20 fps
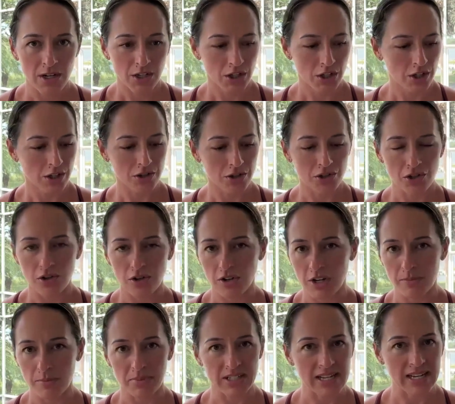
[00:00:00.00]
your
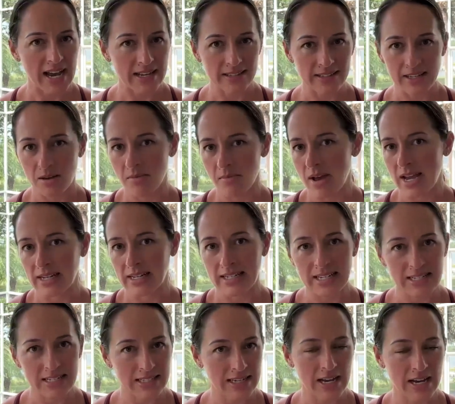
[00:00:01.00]
sodium, potassium,
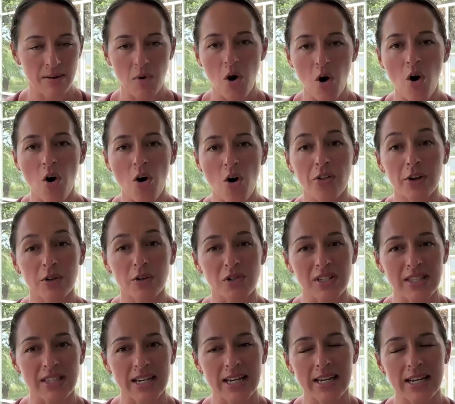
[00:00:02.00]
magnesium, all those
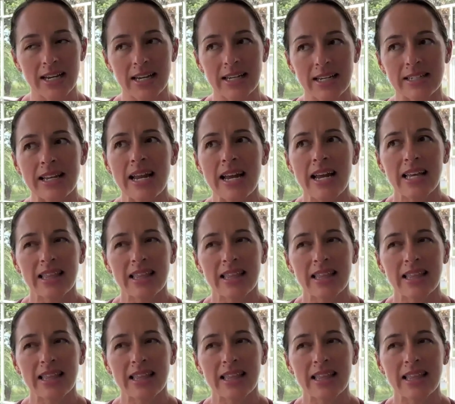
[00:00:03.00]
things,